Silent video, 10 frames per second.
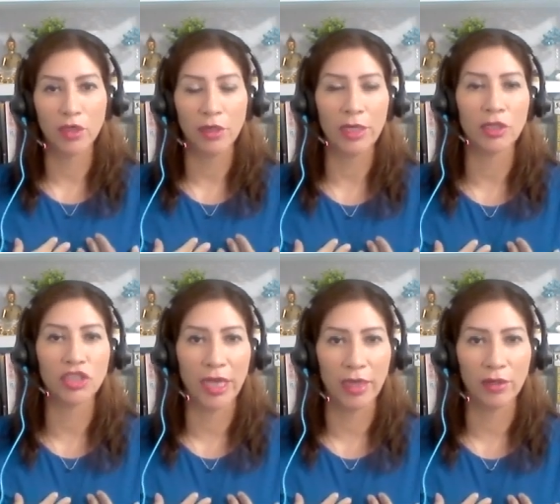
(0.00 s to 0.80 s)
your inner
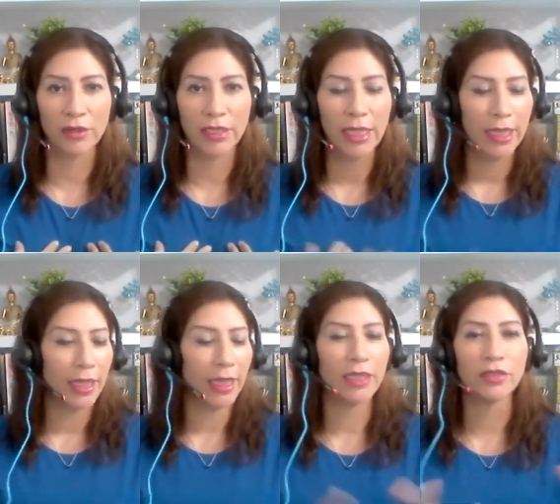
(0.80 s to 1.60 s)
child,
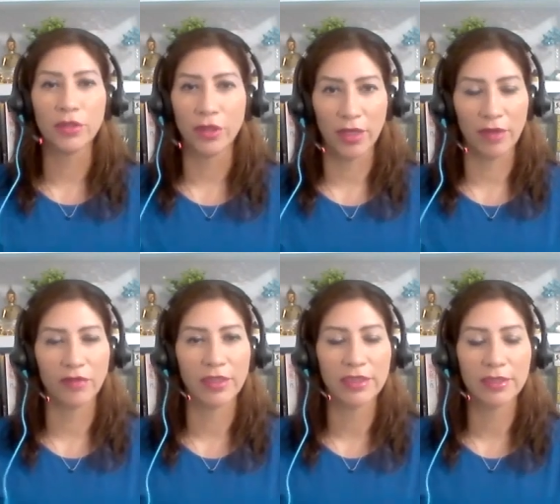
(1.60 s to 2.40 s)
and to your
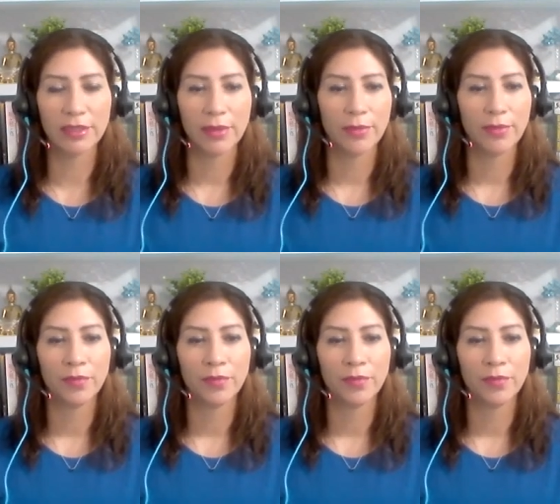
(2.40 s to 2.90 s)
loved ones.